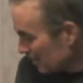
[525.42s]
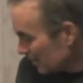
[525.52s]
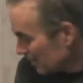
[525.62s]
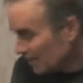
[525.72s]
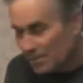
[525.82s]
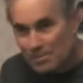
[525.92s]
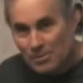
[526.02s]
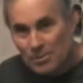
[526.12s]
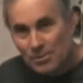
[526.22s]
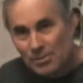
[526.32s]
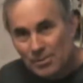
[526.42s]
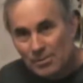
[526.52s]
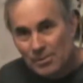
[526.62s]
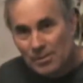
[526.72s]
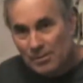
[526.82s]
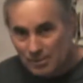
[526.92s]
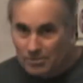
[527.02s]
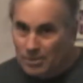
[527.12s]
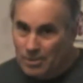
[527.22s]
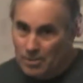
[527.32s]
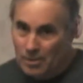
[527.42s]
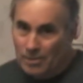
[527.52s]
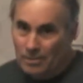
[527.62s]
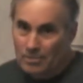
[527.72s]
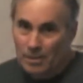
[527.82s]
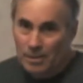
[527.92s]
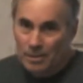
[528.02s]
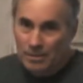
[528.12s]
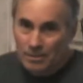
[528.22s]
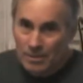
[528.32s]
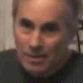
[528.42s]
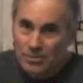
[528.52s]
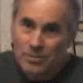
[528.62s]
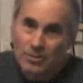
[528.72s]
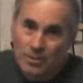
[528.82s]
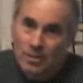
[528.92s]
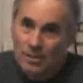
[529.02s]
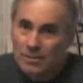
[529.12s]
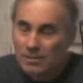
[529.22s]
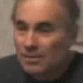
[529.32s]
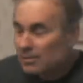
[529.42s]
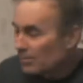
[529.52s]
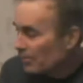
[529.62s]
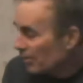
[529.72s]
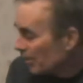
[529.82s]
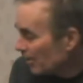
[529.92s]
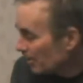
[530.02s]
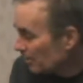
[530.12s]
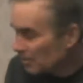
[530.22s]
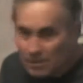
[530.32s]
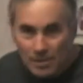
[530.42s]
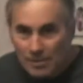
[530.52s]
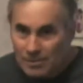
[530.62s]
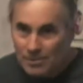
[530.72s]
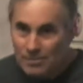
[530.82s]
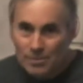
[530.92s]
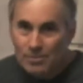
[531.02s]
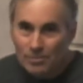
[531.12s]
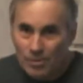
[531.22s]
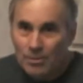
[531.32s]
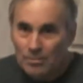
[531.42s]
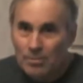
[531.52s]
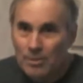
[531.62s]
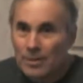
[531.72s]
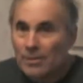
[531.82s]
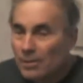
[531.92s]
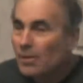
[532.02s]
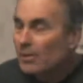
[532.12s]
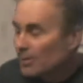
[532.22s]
Sound producing devices required by international law, so what the heck. And besides, they're really fun to play with.